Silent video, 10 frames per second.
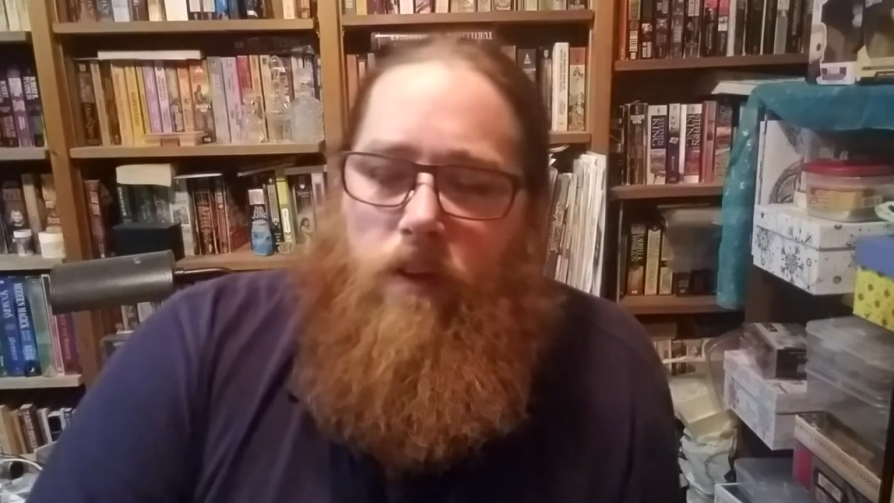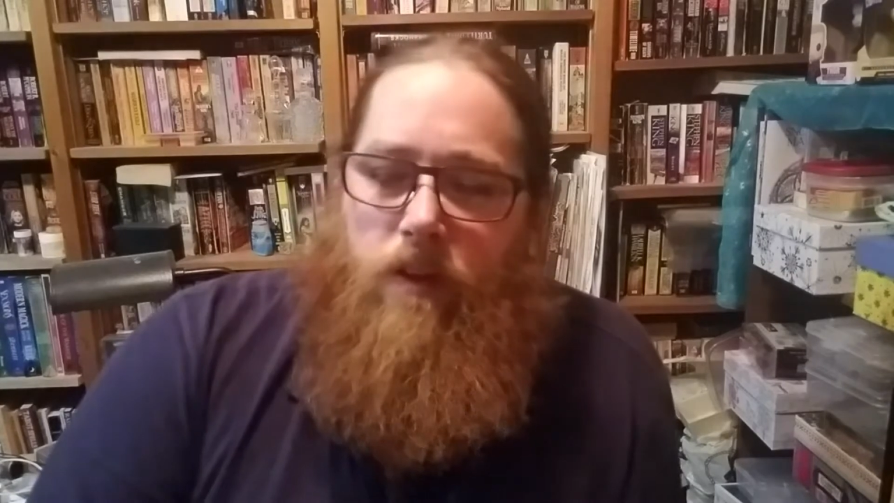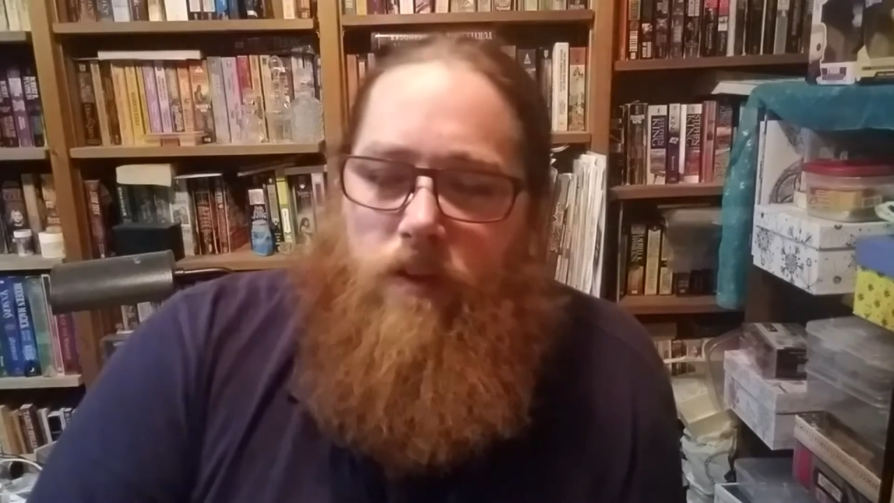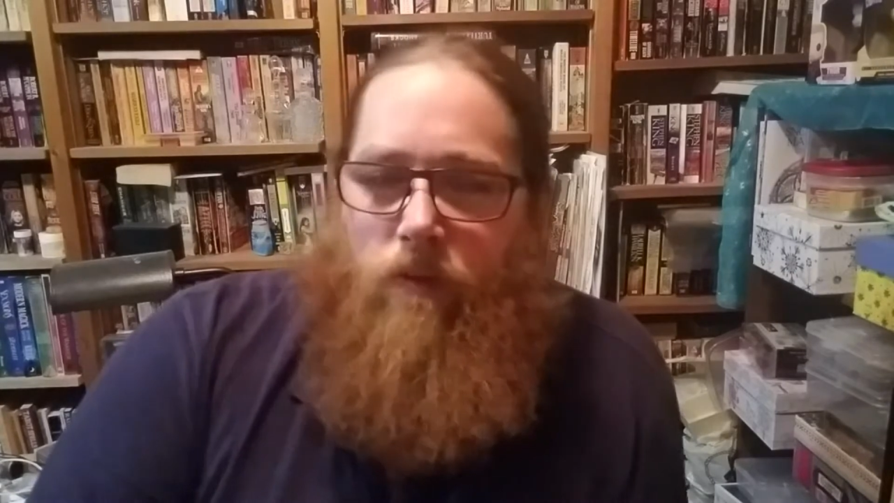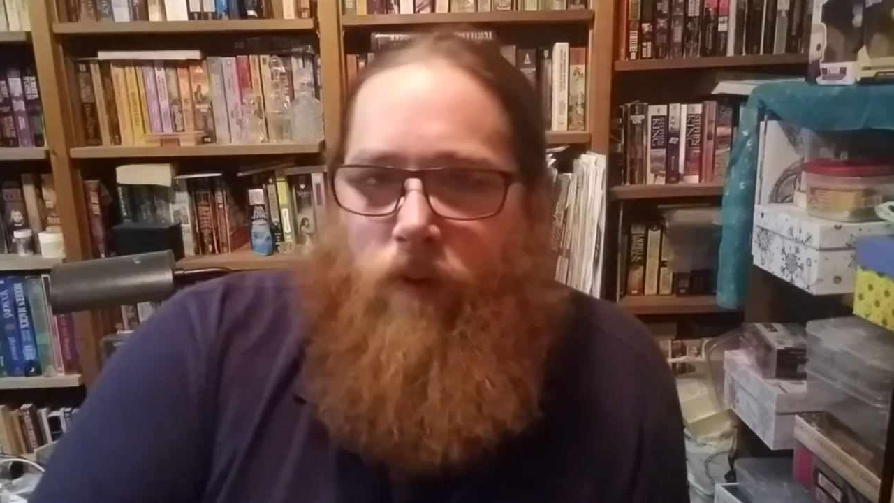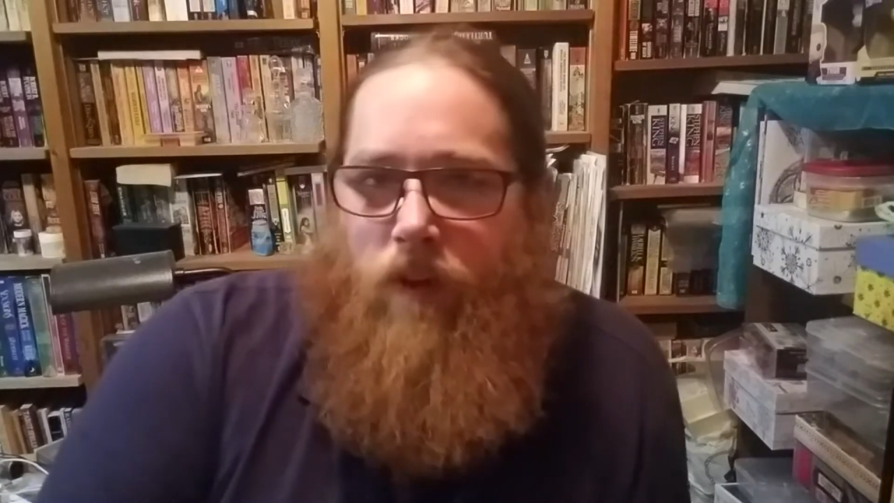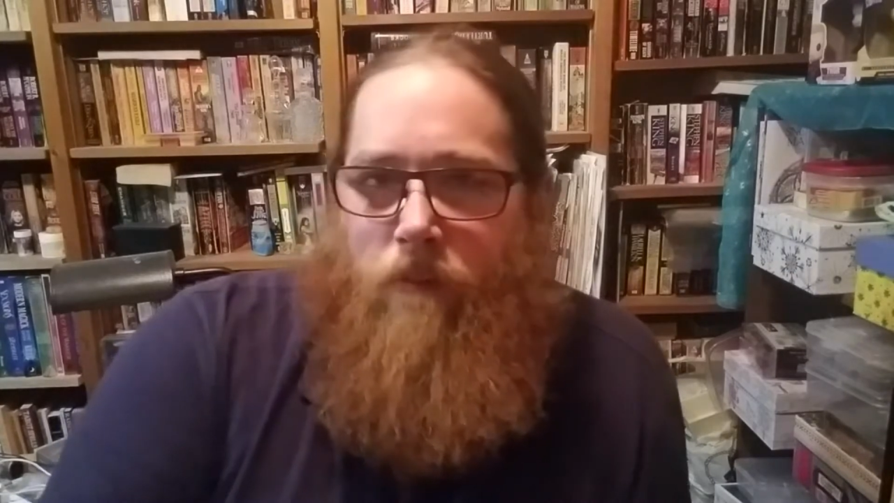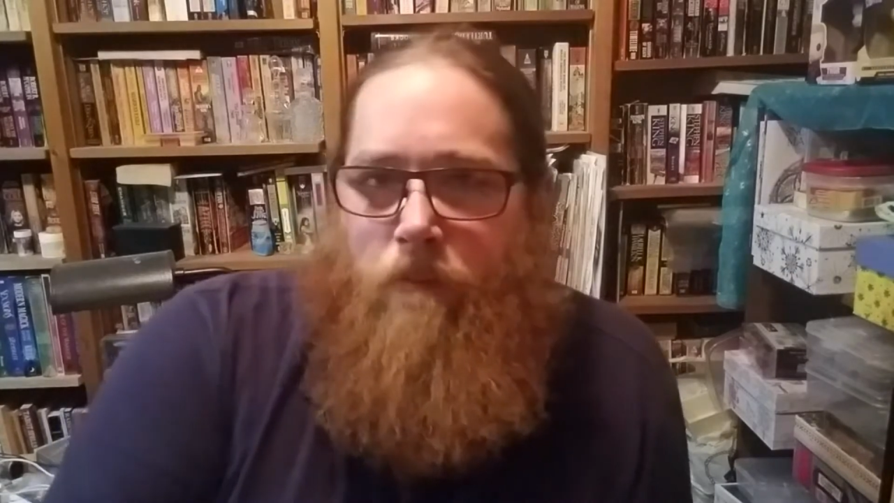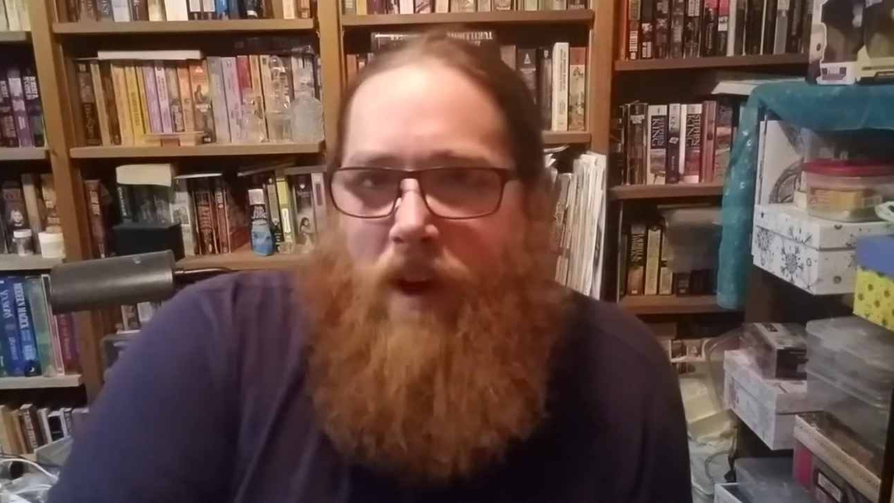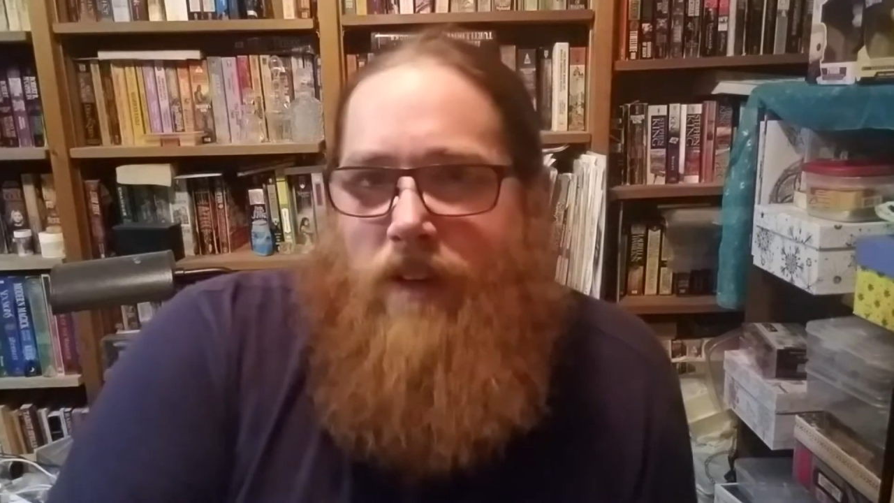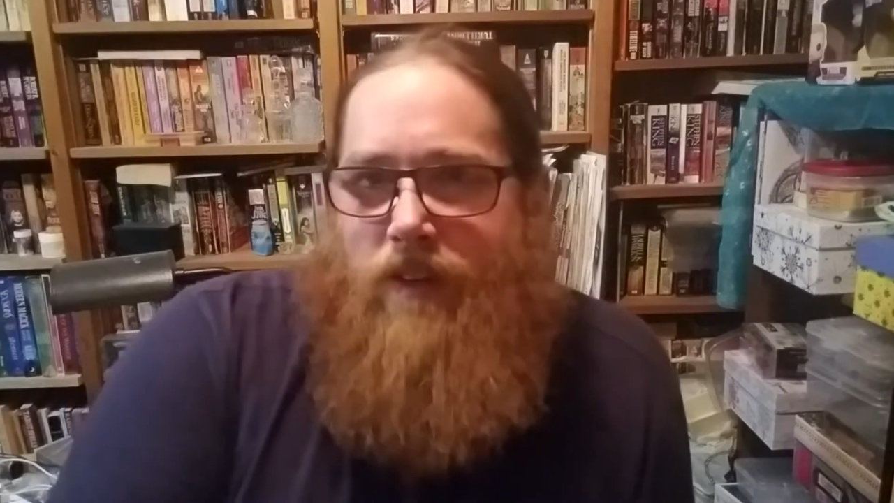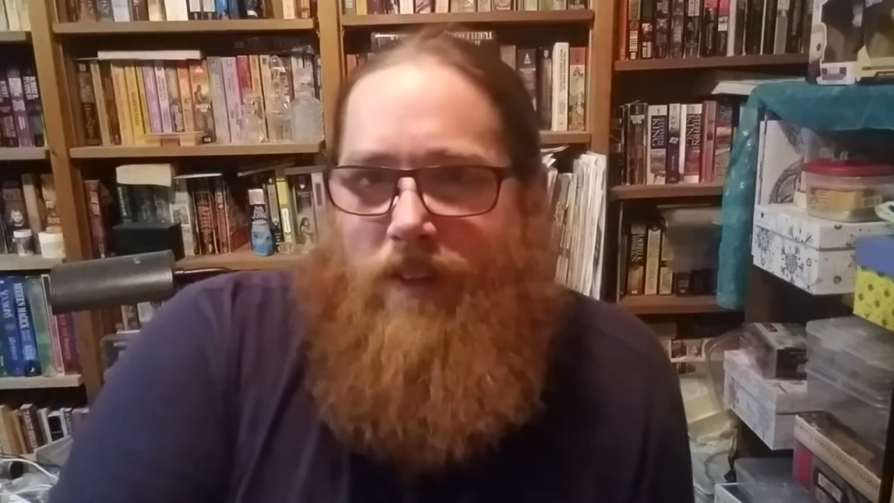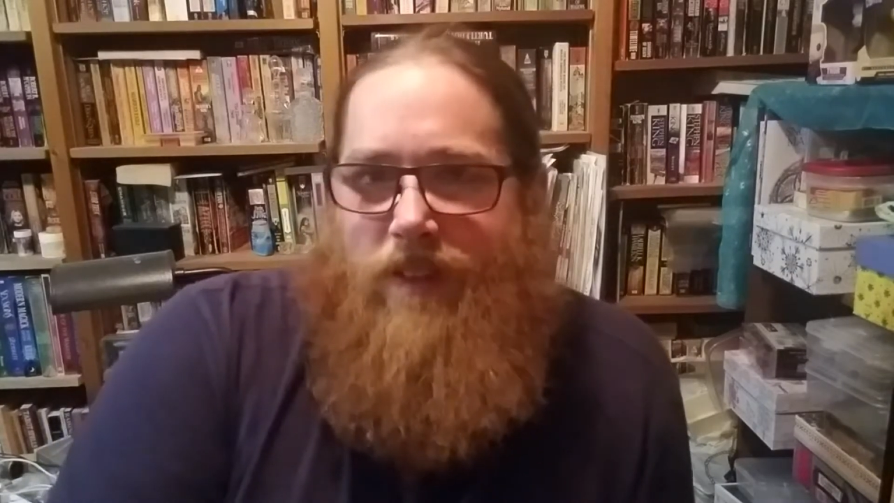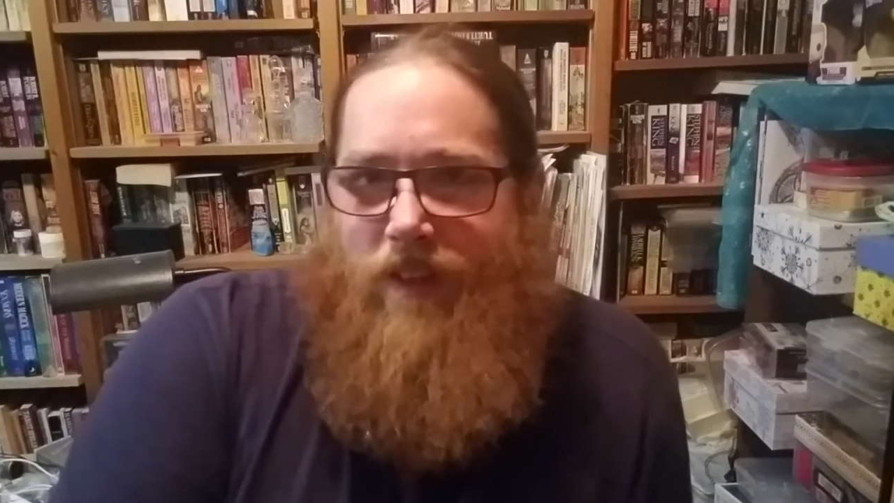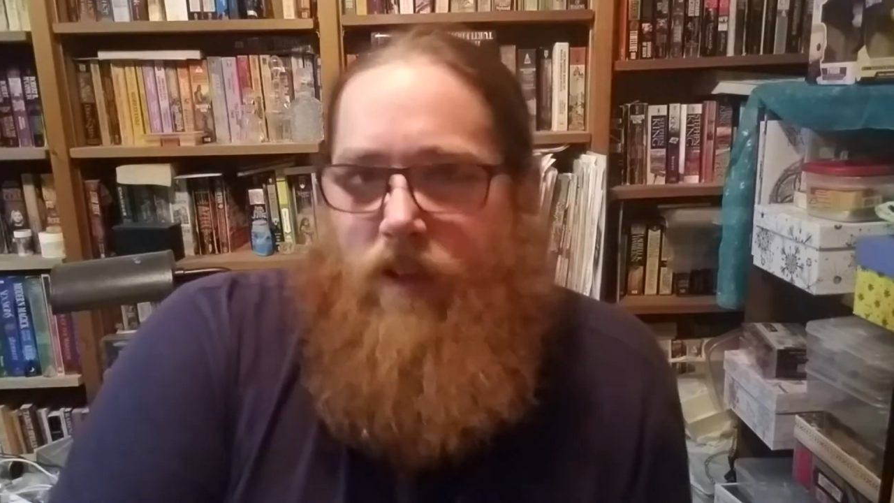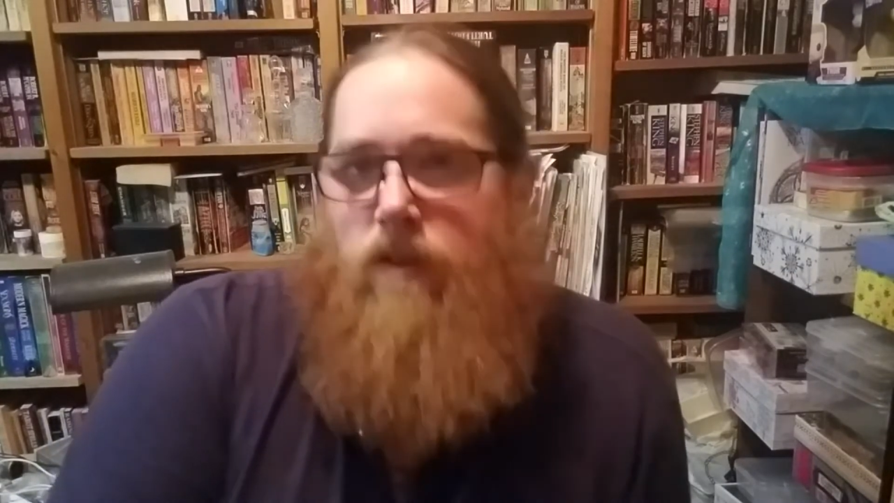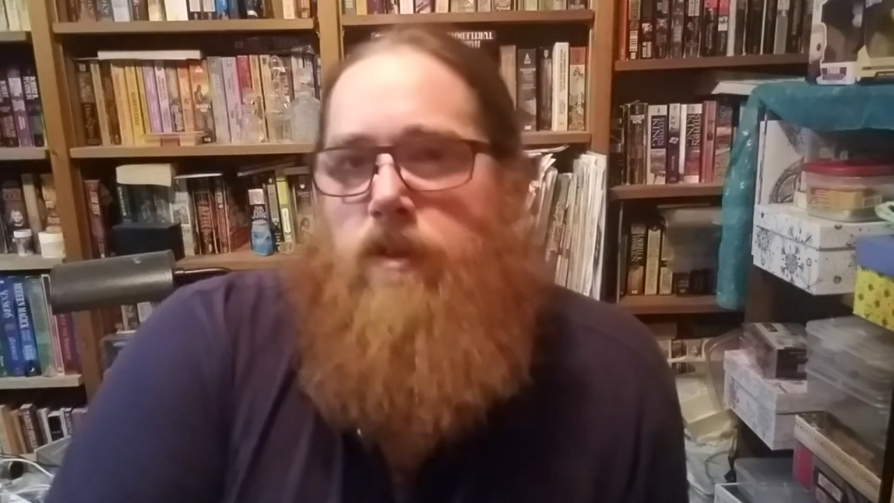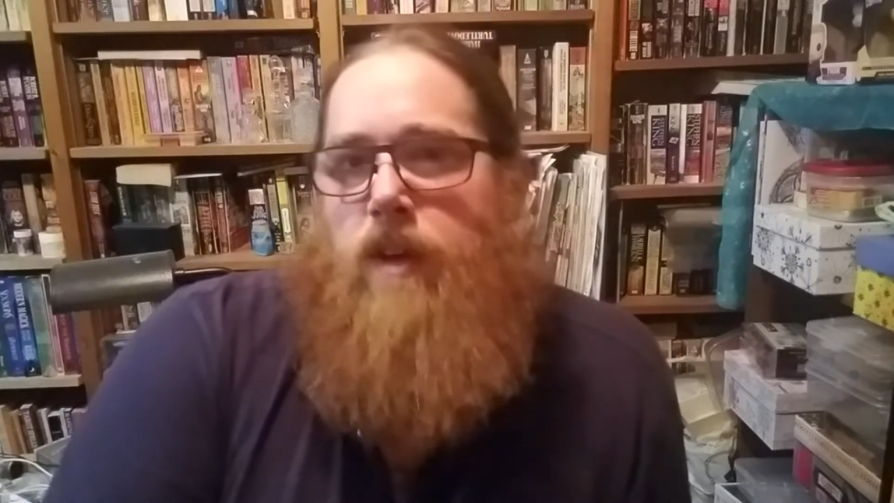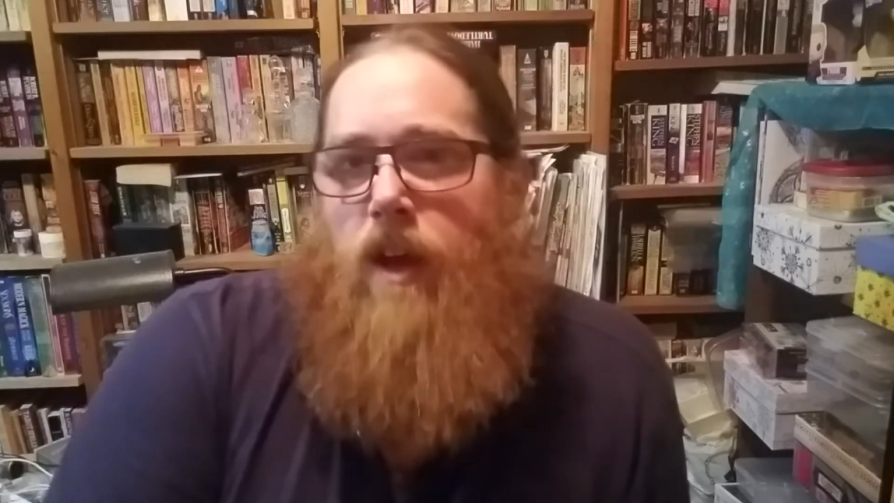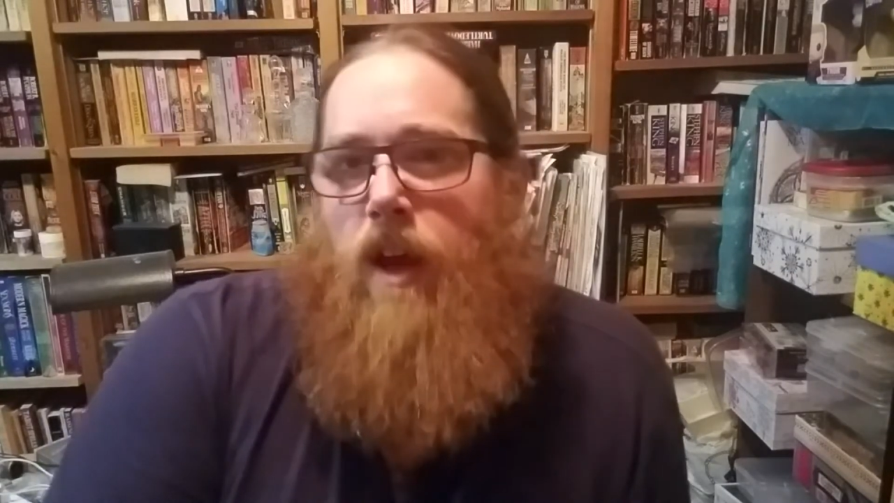These are really basic
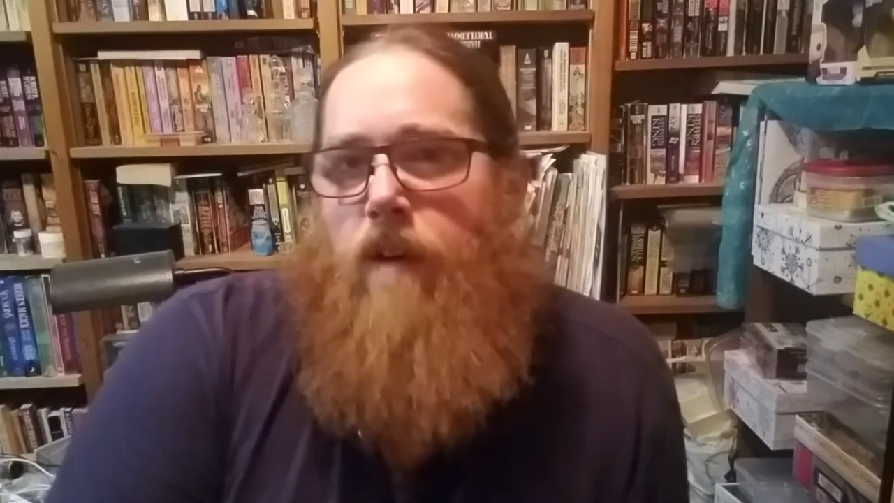skills that